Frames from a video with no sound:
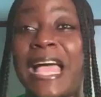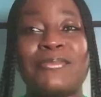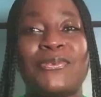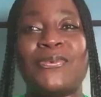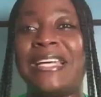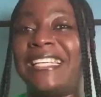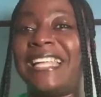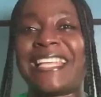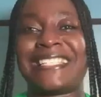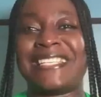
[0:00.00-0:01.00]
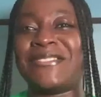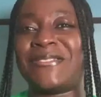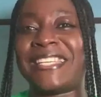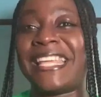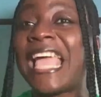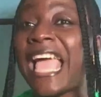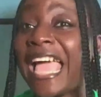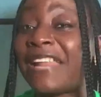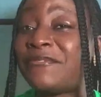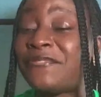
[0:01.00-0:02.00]
I'm too enlightened today
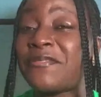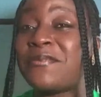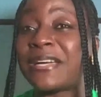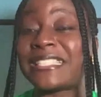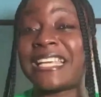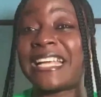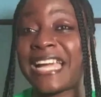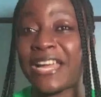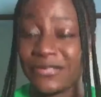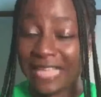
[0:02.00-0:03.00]
and very much encouraged.